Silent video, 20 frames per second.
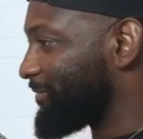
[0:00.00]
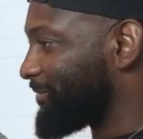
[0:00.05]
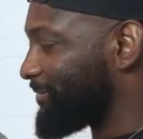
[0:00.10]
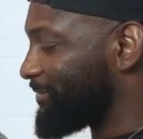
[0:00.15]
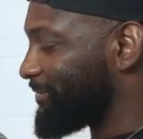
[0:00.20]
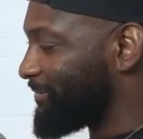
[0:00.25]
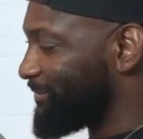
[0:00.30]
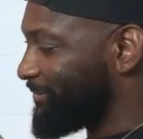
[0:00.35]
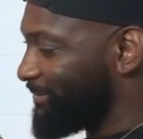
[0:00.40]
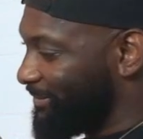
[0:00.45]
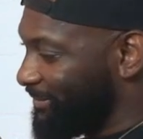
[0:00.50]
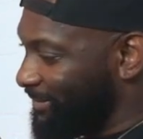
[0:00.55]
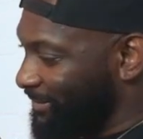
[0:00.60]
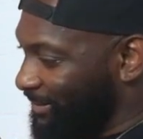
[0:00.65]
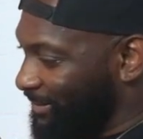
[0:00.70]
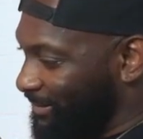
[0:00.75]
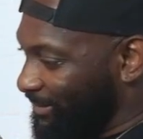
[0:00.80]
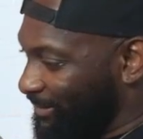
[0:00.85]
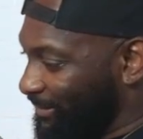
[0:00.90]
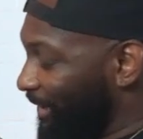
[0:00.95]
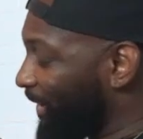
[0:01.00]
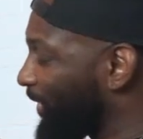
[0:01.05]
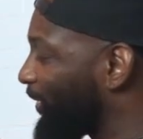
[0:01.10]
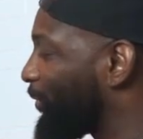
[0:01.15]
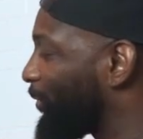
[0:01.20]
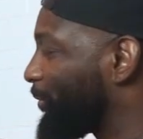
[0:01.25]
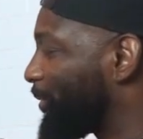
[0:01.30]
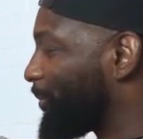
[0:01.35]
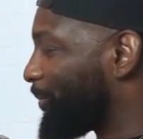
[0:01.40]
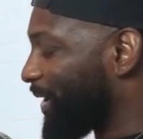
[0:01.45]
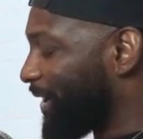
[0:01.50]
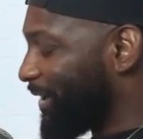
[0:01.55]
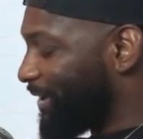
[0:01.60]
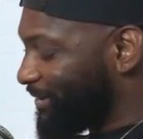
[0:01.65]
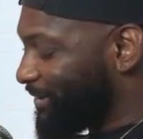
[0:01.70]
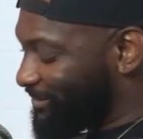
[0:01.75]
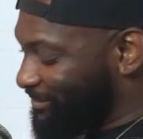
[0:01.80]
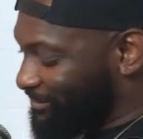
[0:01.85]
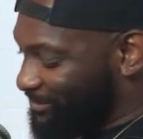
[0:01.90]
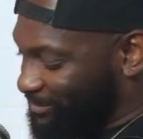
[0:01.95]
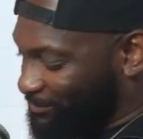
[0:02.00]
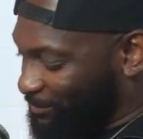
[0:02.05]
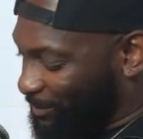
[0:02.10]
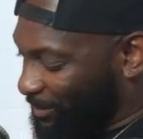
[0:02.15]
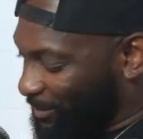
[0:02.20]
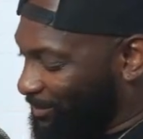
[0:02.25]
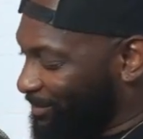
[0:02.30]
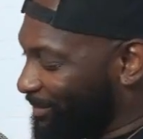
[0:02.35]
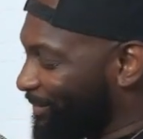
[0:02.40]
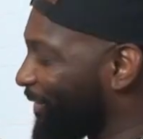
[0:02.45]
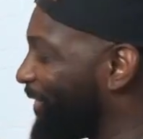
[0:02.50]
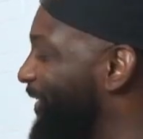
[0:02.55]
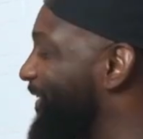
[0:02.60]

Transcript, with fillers: as of right now, they ain't gonna be mad five. at you. Just right. pop it off. What